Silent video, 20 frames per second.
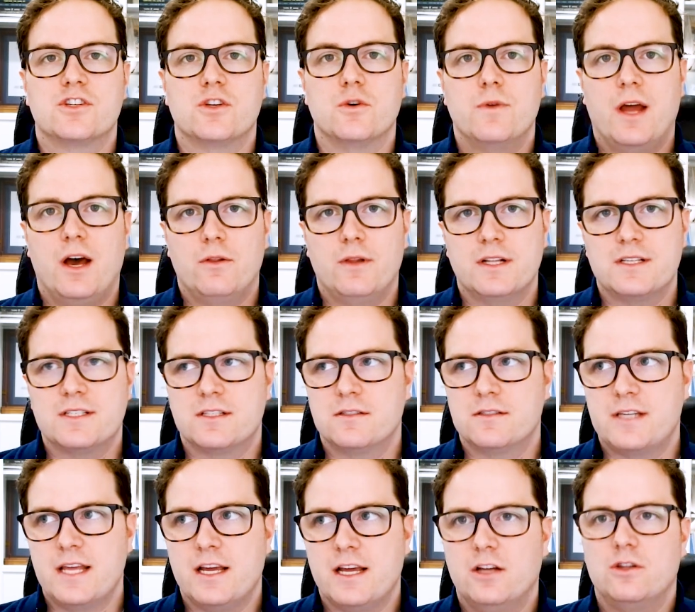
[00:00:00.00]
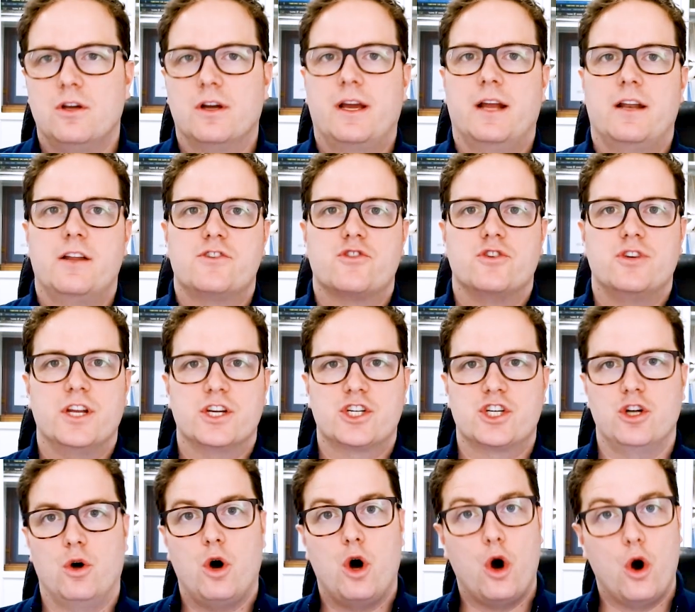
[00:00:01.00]
now let's take a look at a
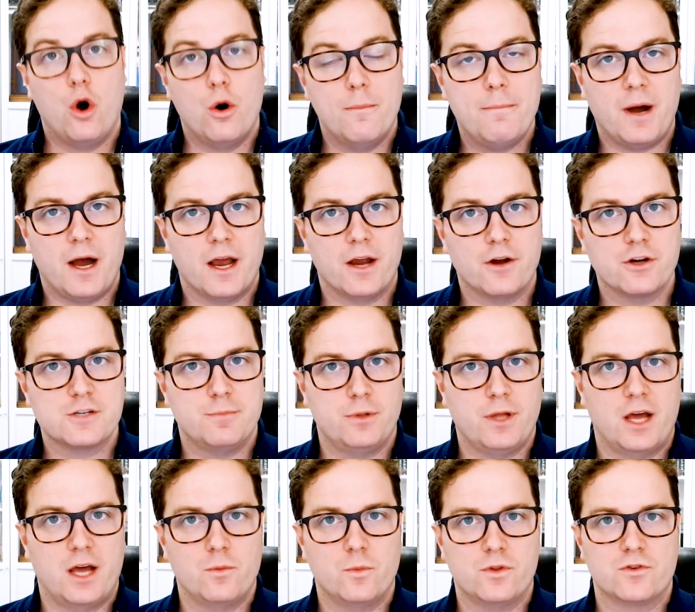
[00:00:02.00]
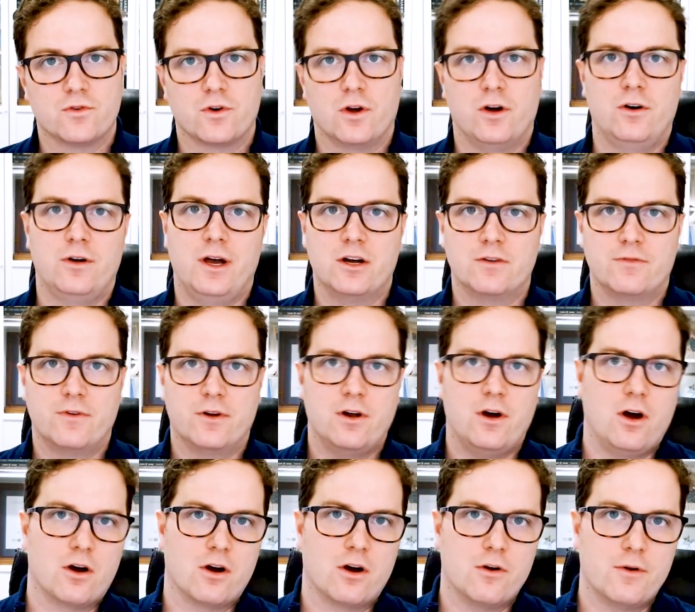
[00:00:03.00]
traditional home buyer's plan withdrawal out of an
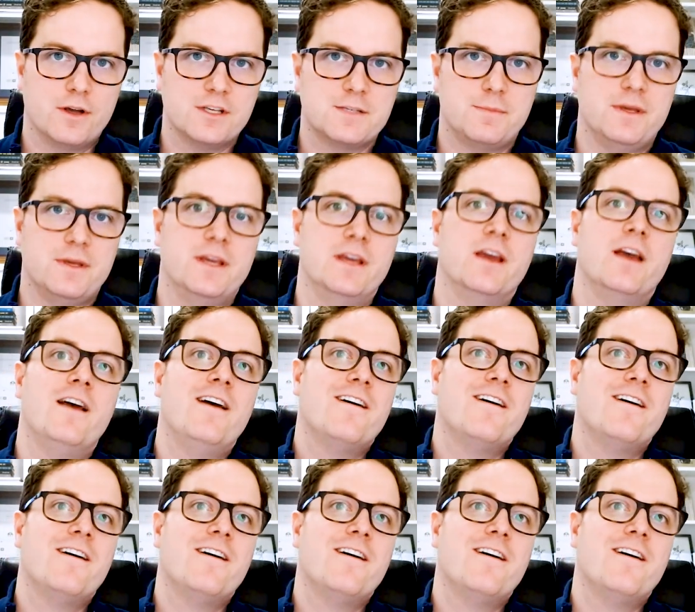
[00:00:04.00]
RRSP